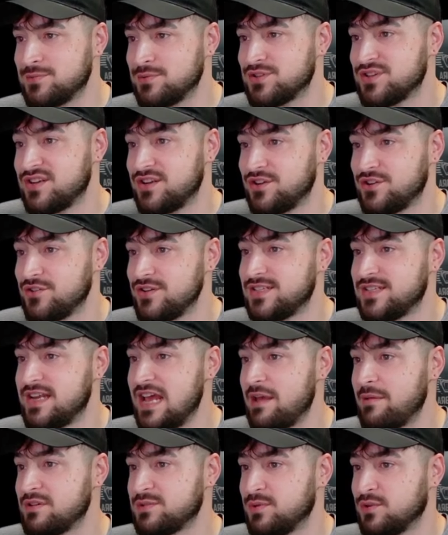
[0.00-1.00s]
which can increase
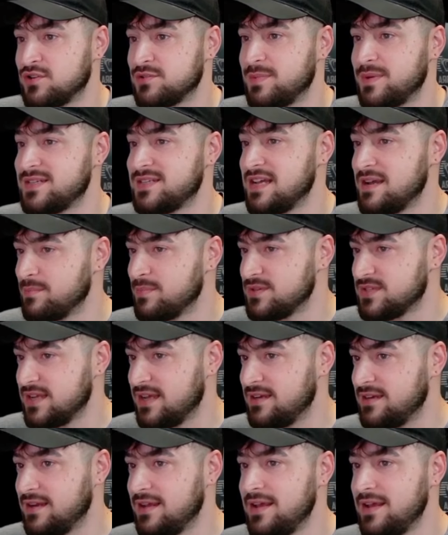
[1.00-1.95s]
damage bonus by 10%,